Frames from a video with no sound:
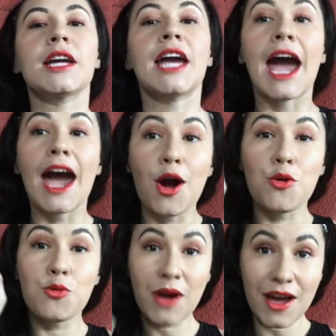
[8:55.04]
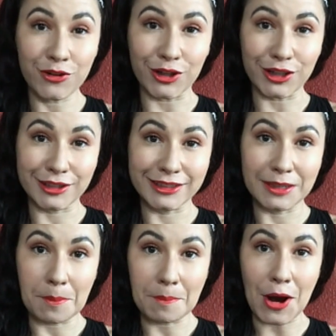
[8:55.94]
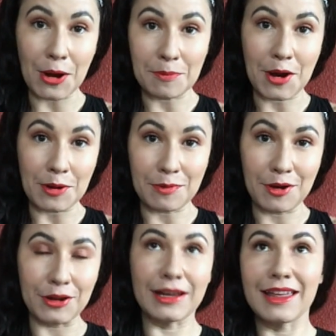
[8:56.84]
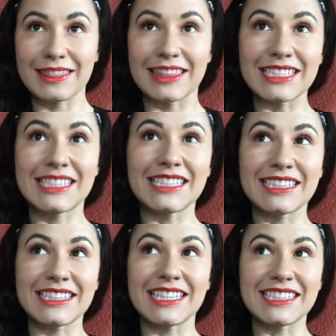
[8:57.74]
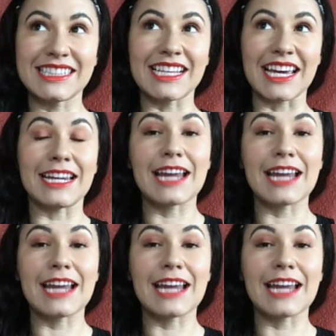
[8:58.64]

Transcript: However, bonk, bonk, bonk. This is it.